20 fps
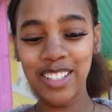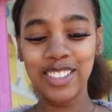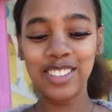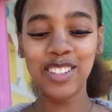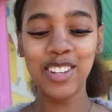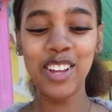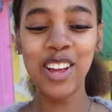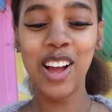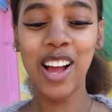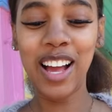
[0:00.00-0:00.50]
So
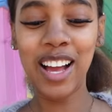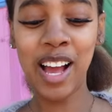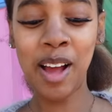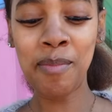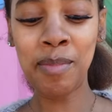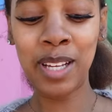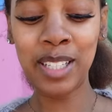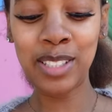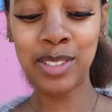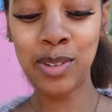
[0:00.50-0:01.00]
y'all, I got
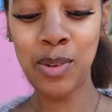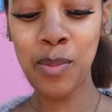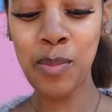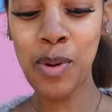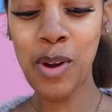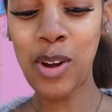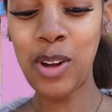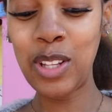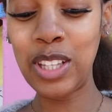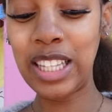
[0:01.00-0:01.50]
my
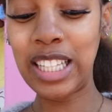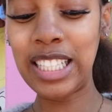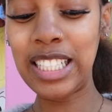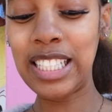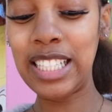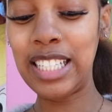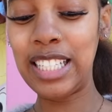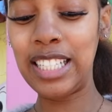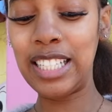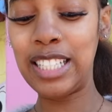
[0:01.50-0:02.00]
snowball. This
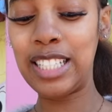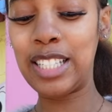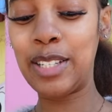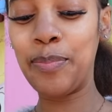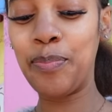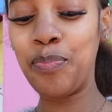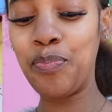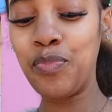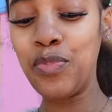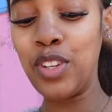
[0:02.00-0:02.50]
is
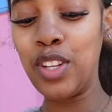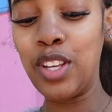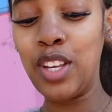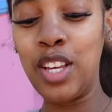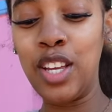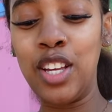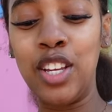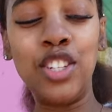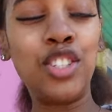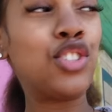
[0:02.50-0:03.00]

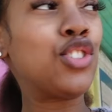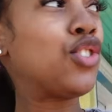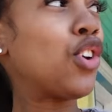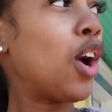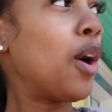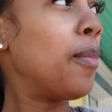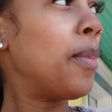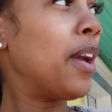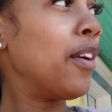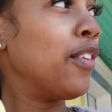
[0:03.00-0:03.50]

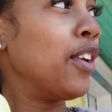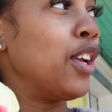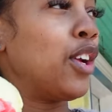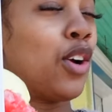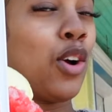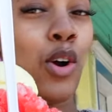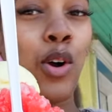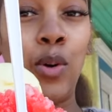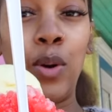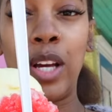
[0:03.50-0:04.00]
strawberry
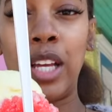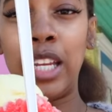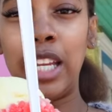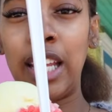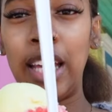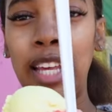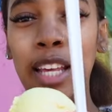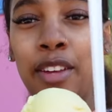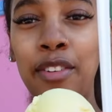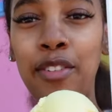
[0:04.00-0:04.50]

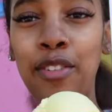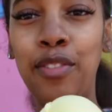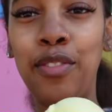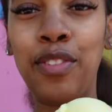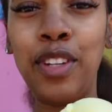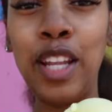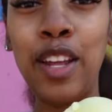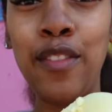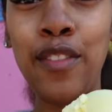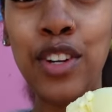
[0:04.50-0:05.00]
coconut
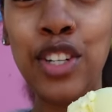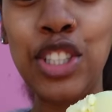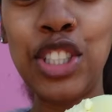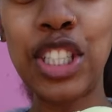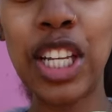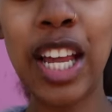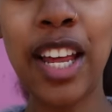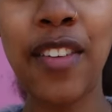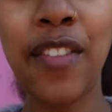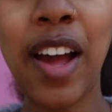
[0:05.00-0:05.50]
flavored
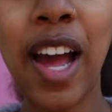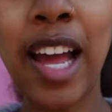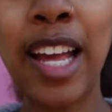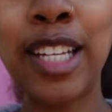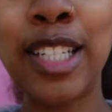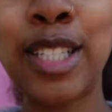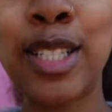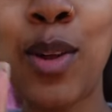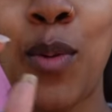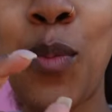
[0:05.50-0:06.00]
shaved
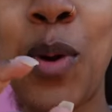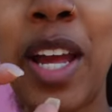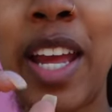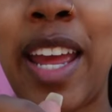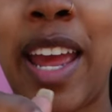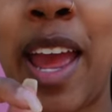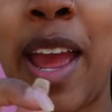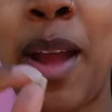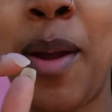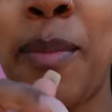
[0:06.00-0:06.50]
ice with
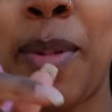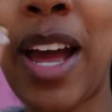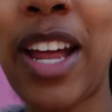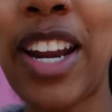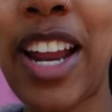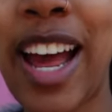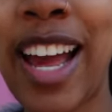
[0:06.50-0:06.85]
cake batter